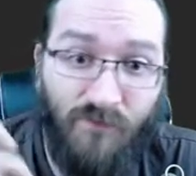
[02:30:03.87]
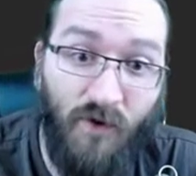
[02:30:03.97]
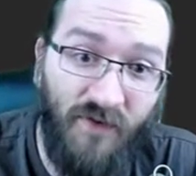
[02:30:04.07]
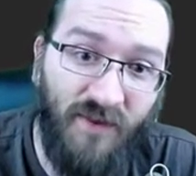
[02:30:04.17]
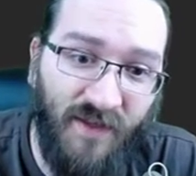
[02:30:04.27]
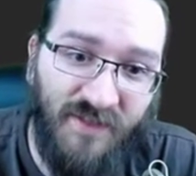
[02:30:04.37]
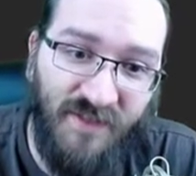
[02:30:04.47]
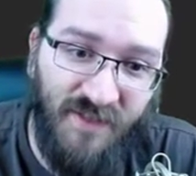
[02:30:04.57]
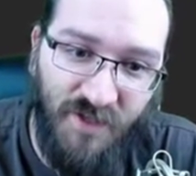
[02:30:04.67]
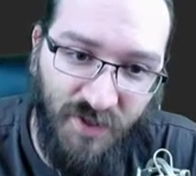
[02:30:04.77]
moving this
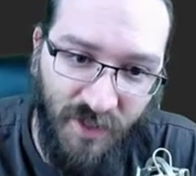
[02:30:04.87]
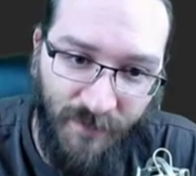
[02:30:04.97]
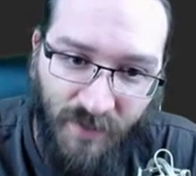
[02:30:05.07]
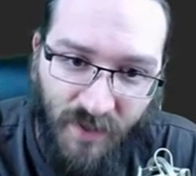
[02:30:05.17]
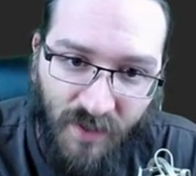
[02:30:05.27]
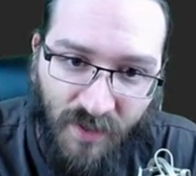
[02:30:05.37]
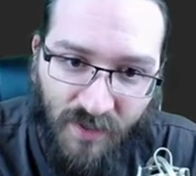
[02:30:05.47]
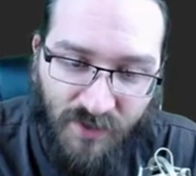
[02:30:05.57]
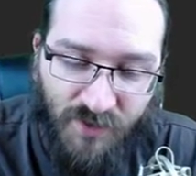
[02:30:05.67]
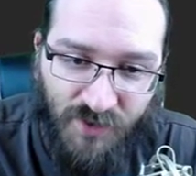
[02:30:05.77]
essentially
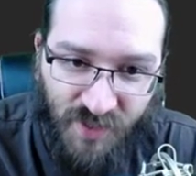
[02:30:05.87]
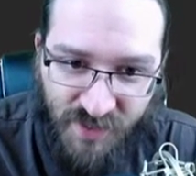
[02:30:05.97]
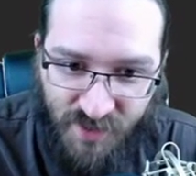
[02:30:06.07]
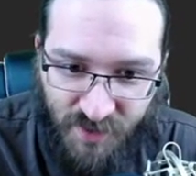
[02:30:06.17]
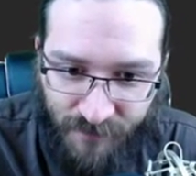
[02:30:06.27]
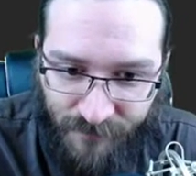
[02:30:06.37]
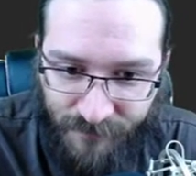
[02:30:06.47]
to the transition.